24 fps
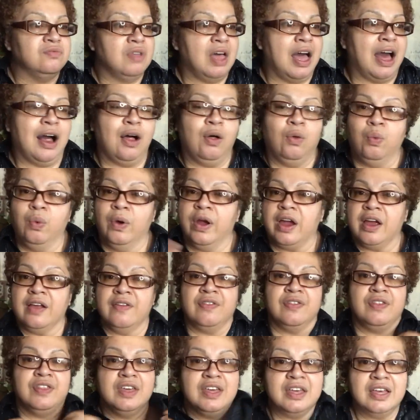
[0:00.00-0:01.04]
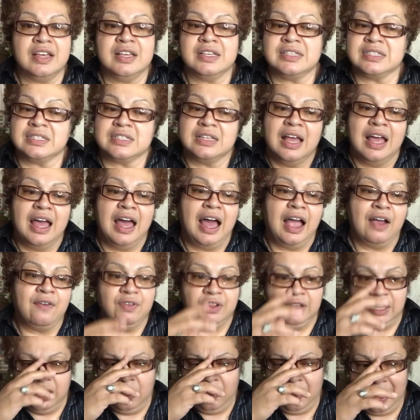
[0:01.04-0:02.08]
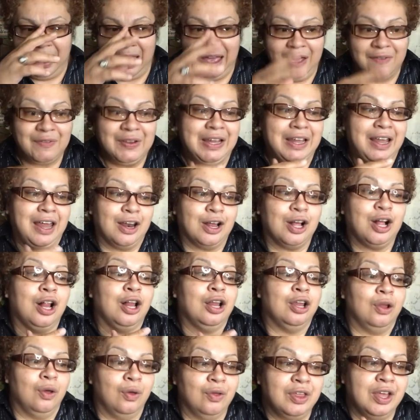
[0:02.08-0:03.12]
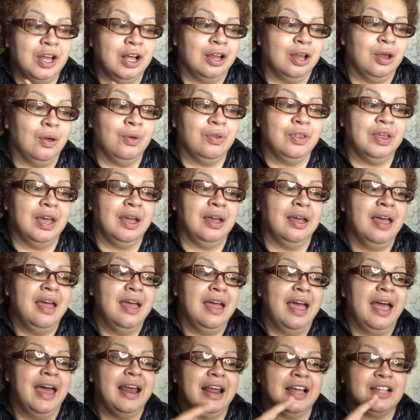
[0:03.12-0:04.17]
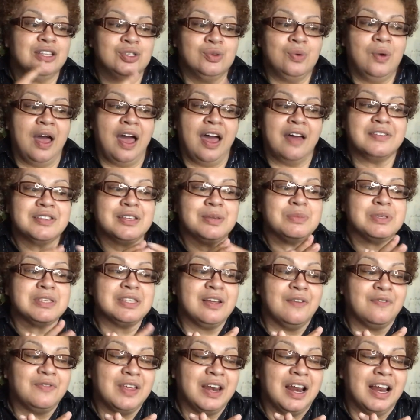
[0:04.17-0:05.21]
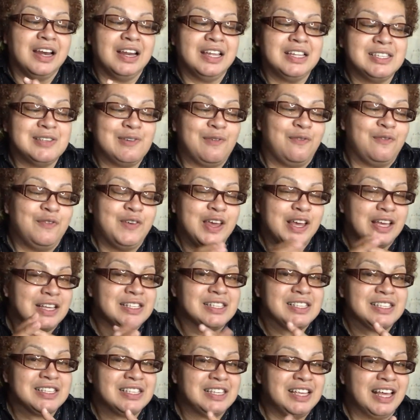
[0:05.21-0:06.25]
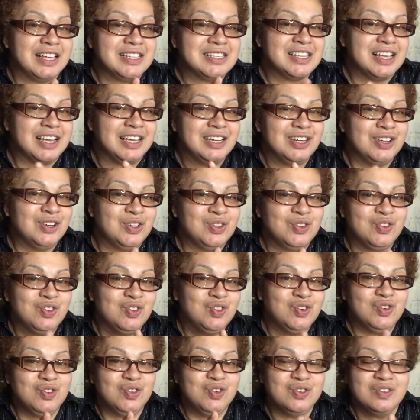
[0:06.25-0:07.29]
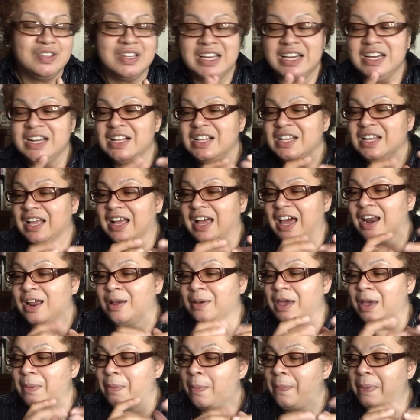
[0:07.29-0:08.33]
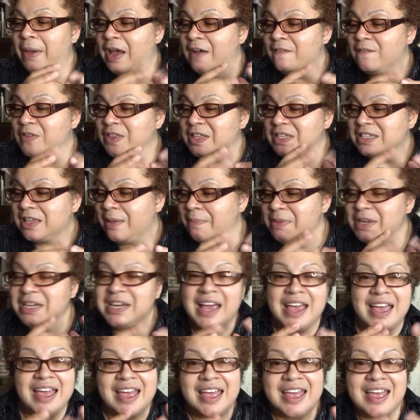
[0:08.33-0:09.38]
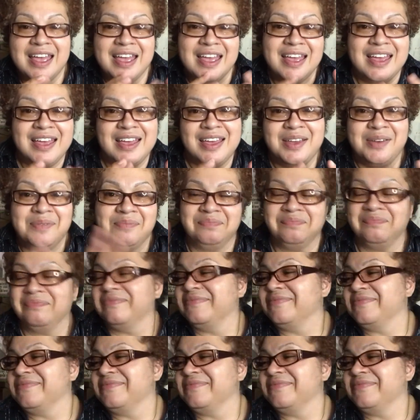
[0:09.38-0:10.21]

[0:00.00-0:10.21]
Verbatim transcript: I'll wear this. I really don't have a lot of clothing, and I do have some stuff that I need to fix. Yes, I do. Gotta get prepared for the summertime.